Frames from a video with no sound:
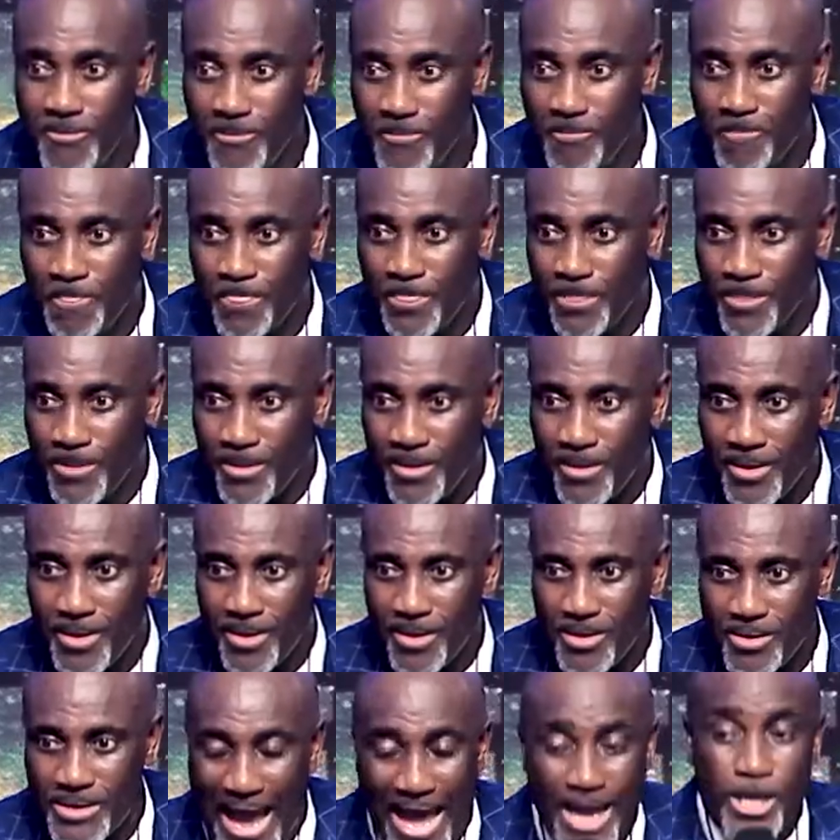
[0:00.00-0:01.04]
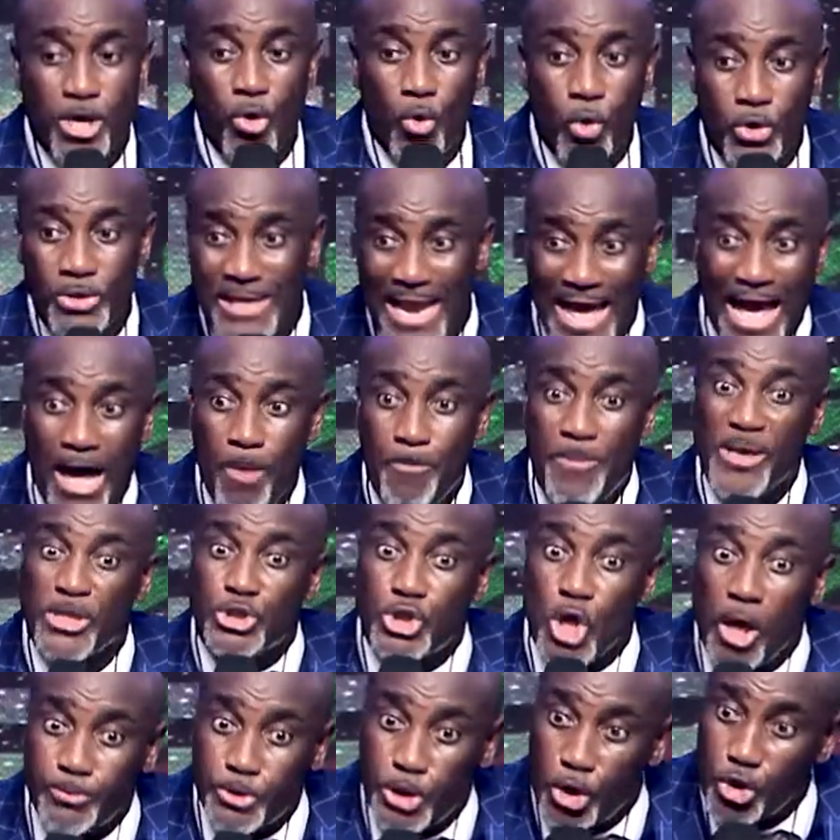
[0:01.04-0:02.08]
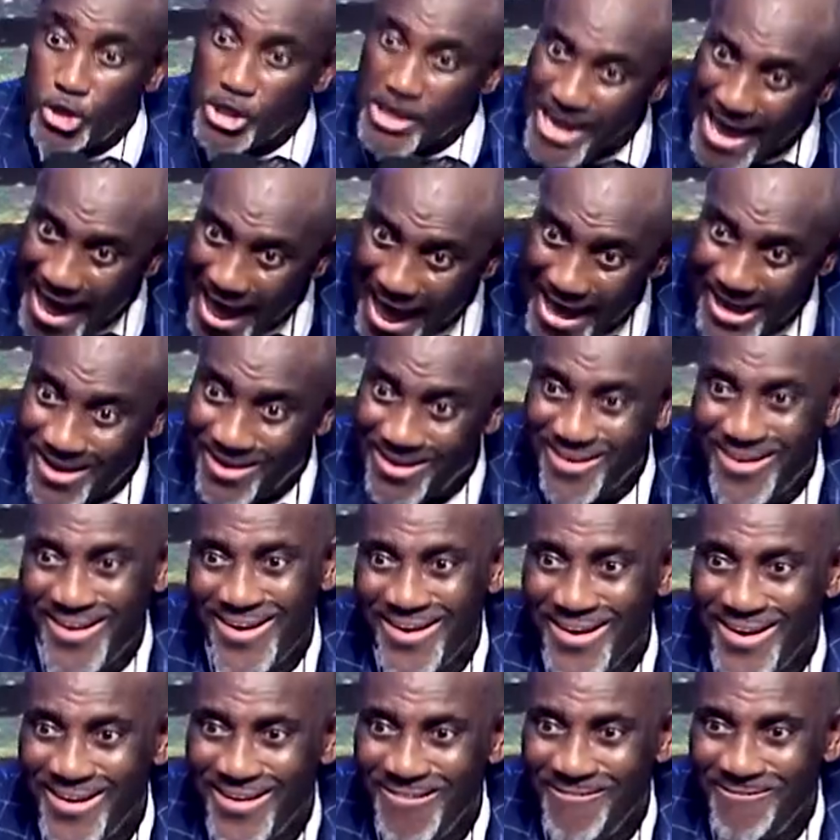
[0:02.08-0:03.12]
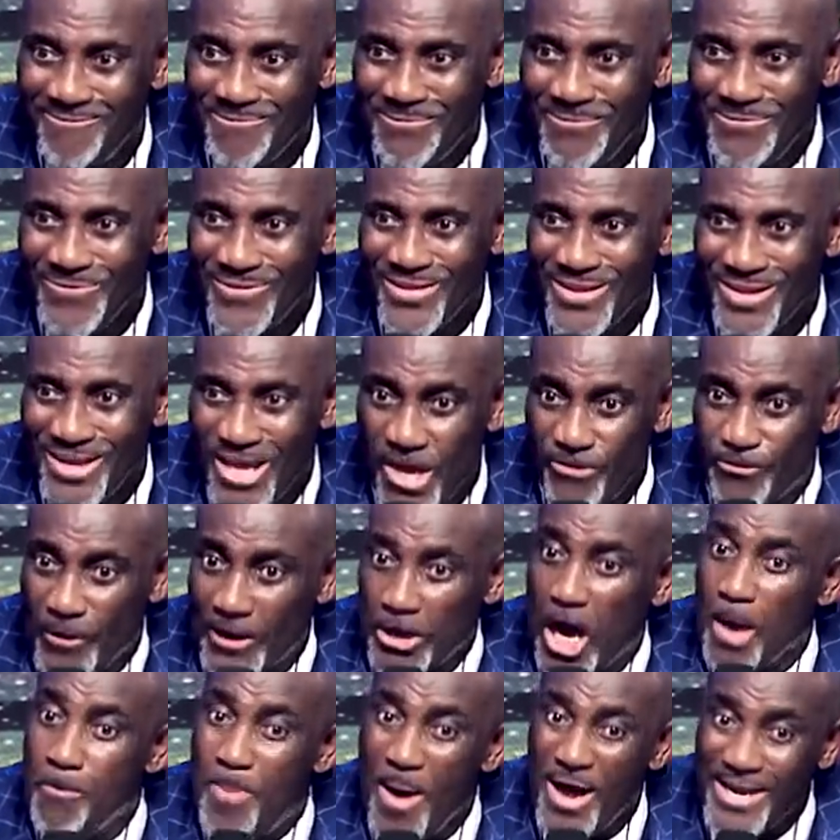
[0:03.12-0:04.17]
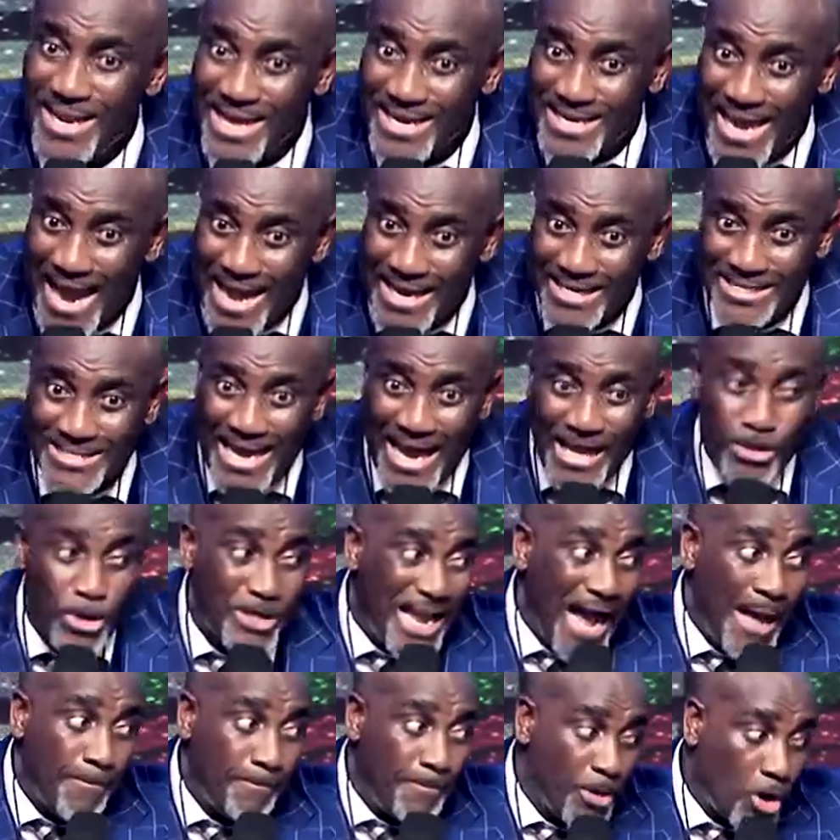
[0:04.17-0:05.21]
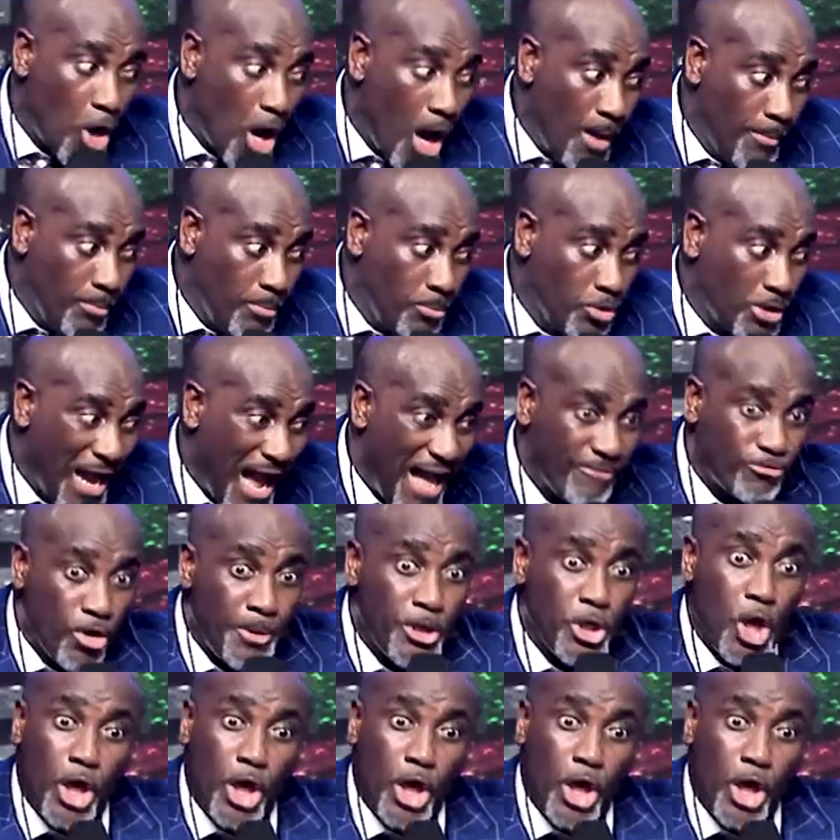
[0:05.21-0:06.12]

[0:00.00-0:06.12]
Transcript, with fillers: Praise God. I said, praise God. That's the Bible says, the glory of the latter house shall be